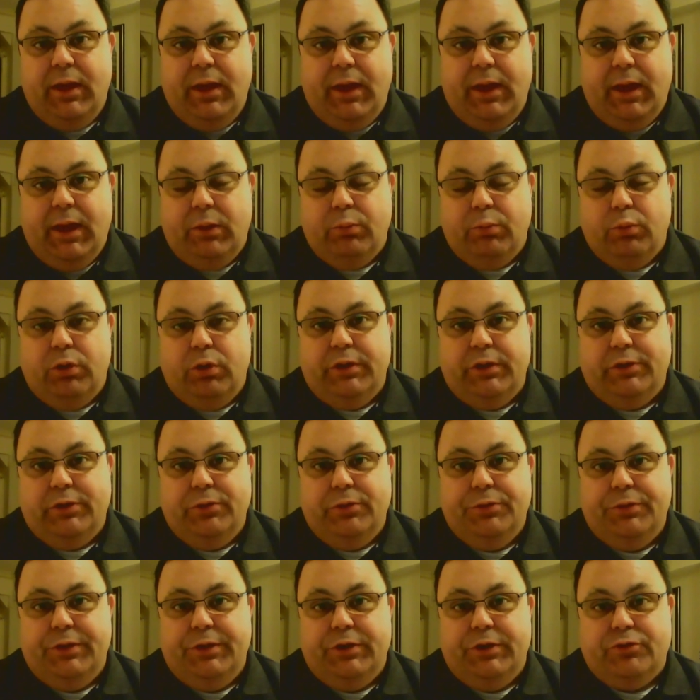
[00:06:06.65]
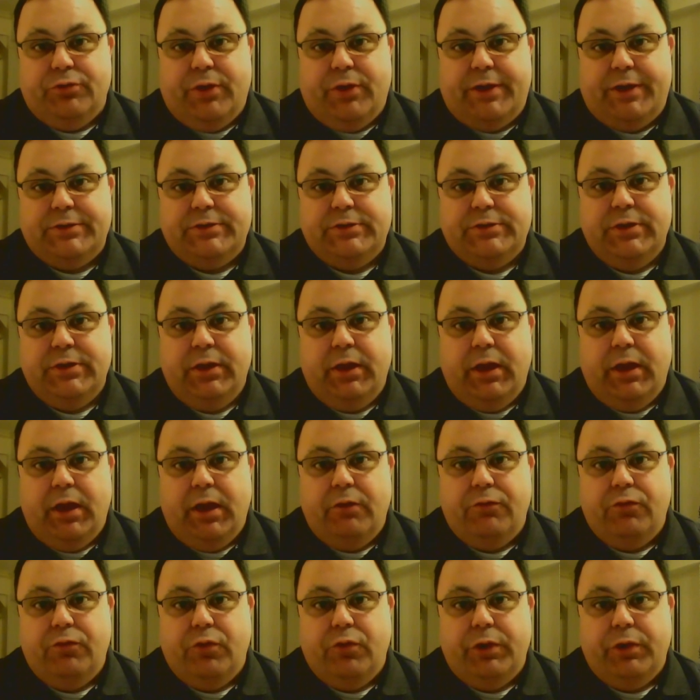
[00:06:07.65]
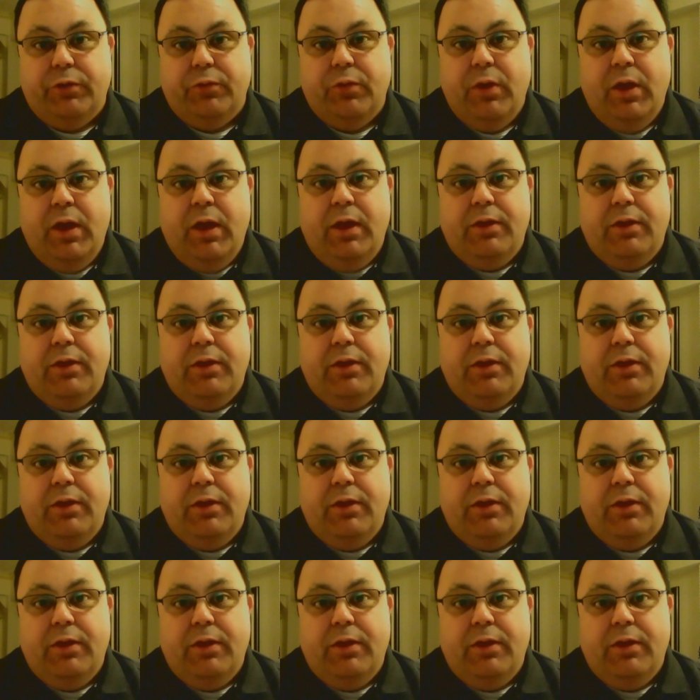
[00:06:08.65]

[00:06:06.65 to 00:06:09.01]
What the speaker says: and we'll include the address for you.